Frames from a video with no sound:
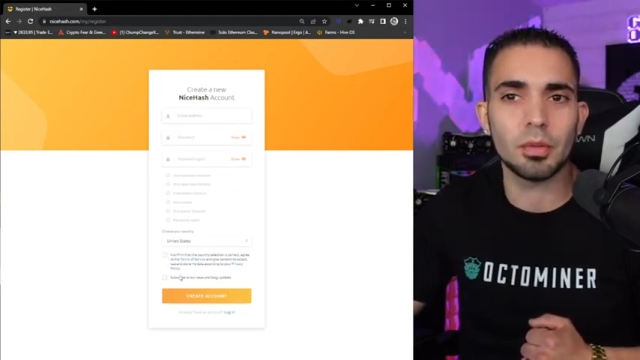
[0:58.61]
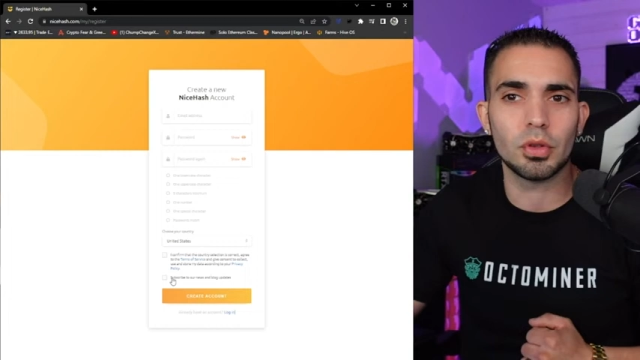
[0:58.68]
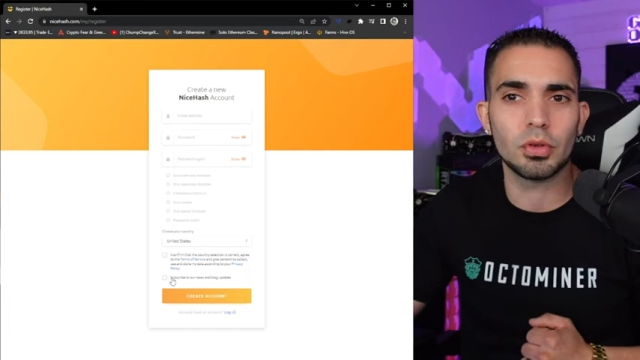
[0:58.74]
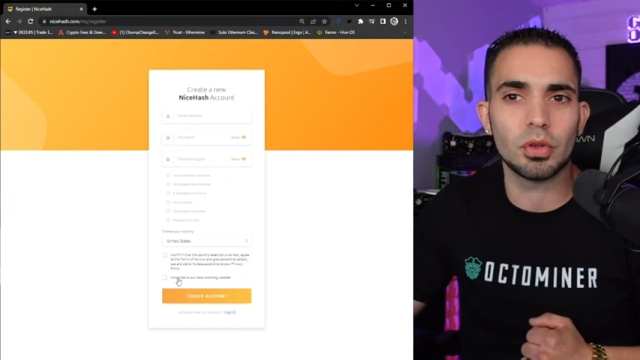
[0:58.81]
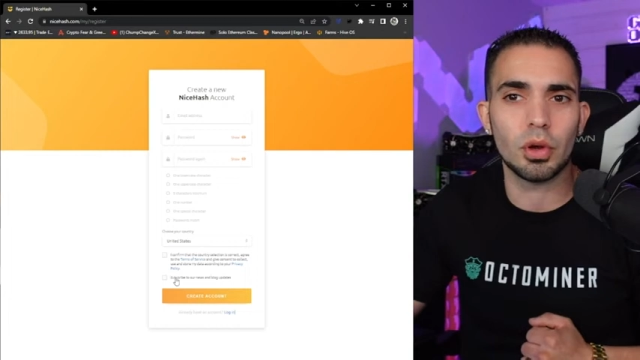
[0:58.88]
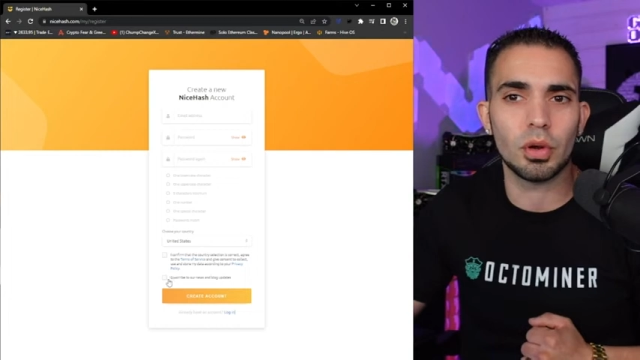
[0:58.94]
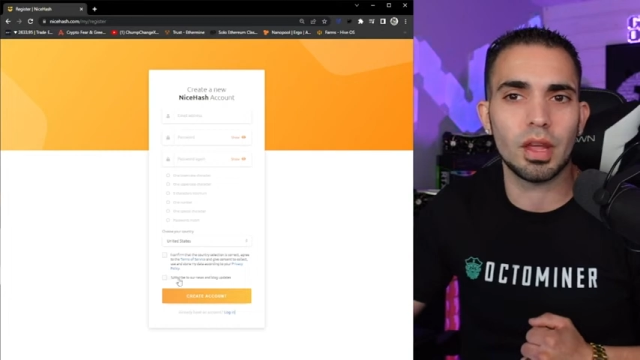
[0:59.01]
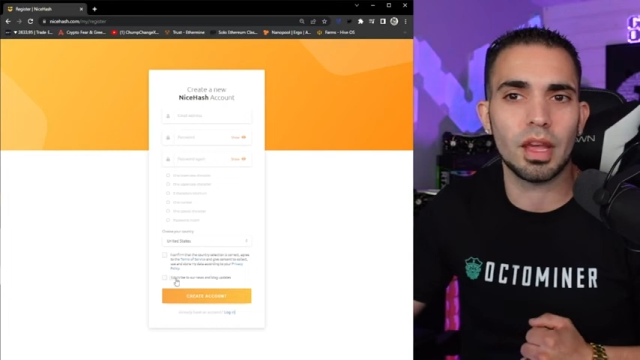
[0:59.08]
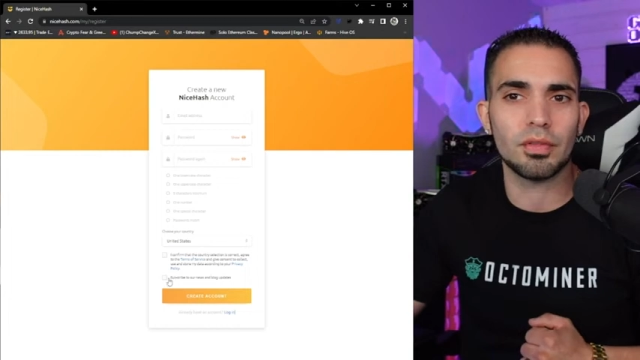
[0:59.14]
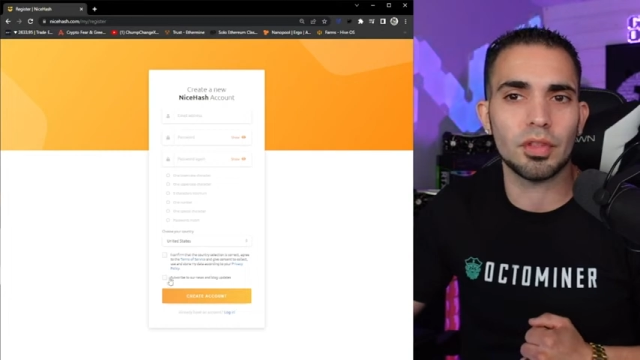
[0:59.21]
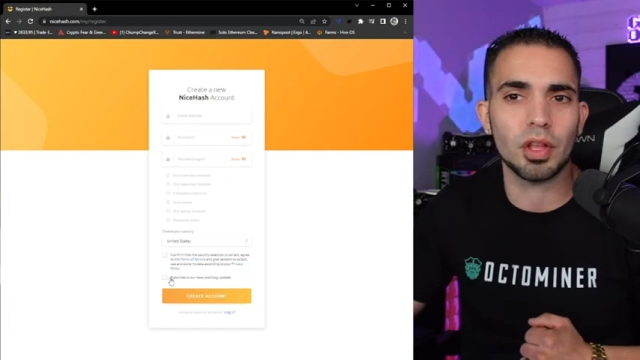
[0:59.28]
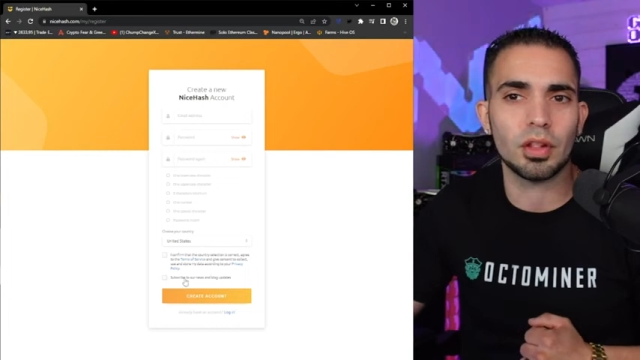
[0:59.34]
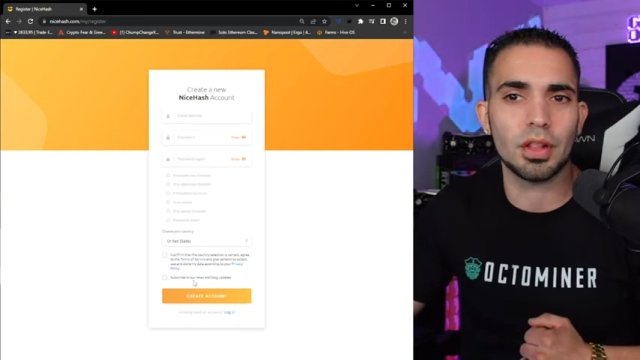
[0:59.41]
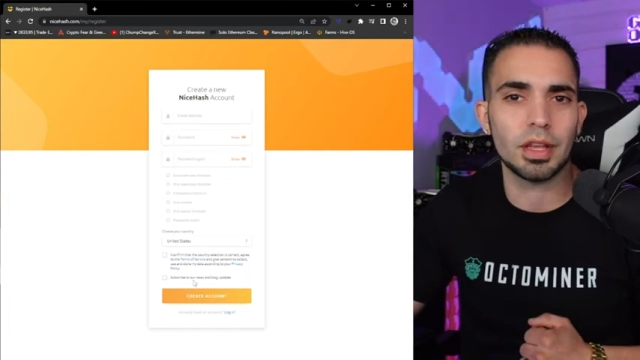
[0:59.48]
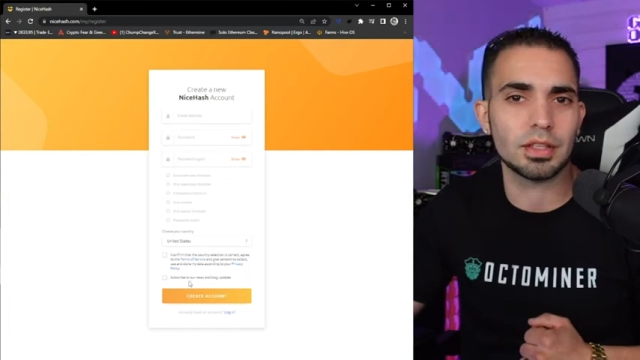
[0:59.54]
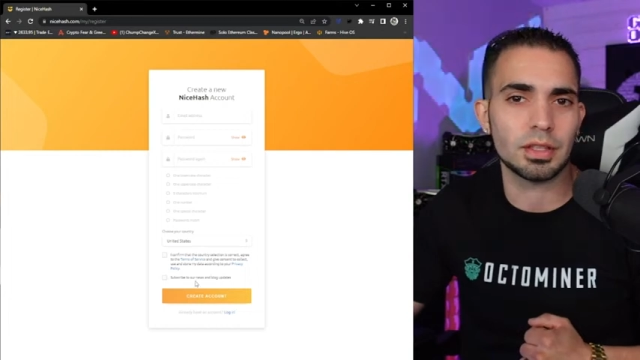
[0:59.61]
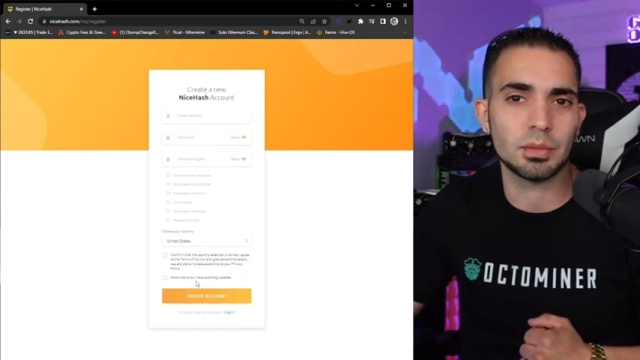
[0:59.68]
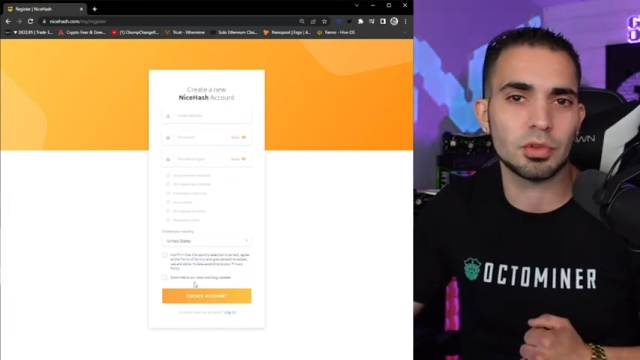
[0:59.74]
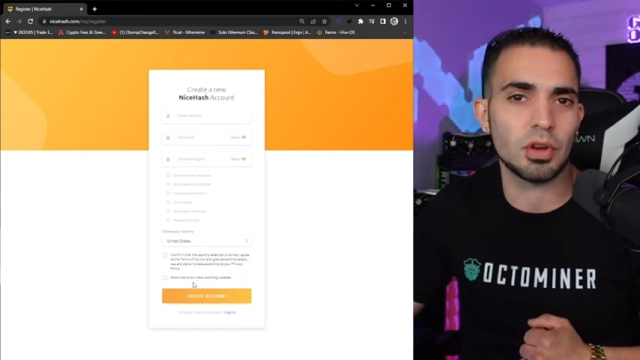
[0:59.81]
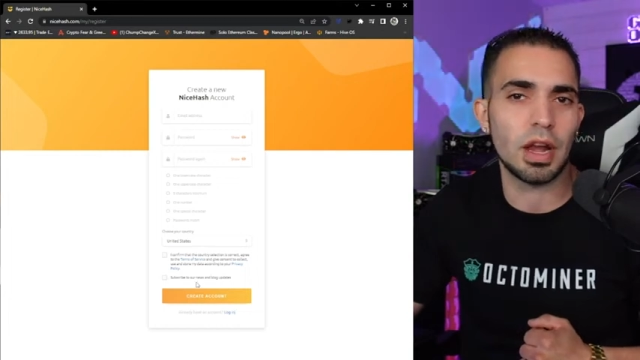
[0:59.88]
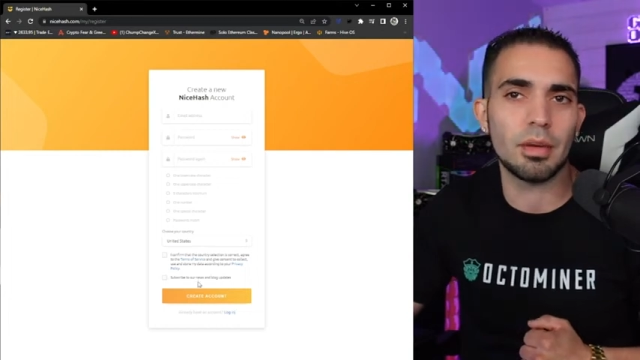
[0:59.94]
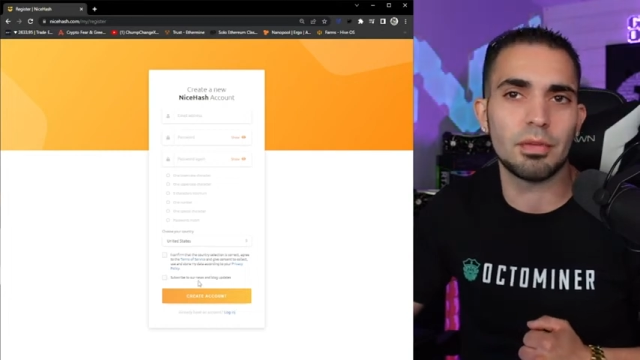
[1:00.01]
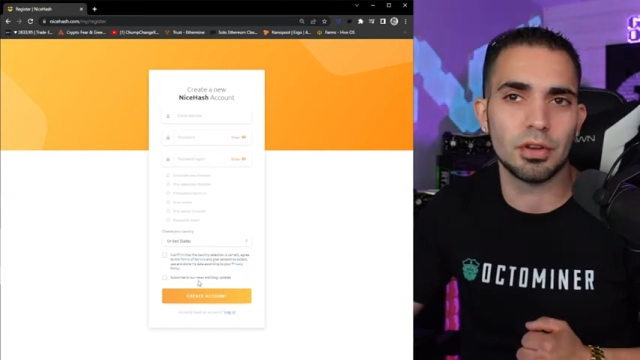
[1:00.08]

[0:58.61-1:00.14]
You don't have to click subscribe